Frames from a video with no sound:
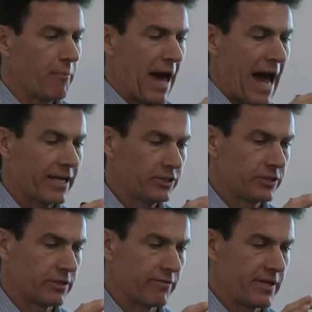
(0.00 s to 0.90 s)

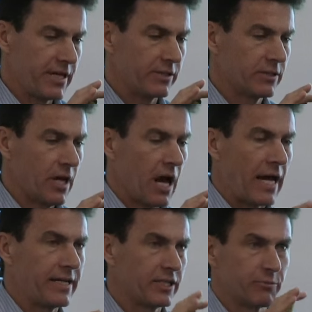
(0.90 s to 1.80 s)
packages of these
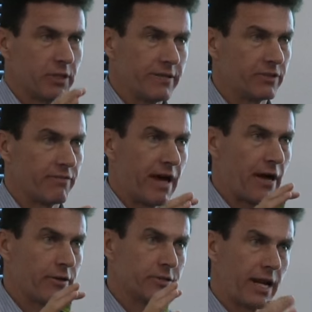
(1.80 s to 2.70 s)
ideas, beliefs, and
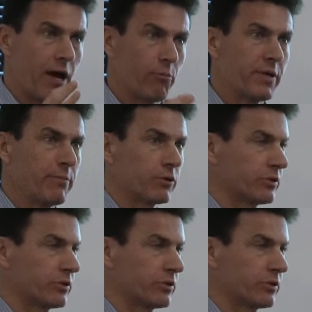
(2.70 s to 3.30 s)
values that help people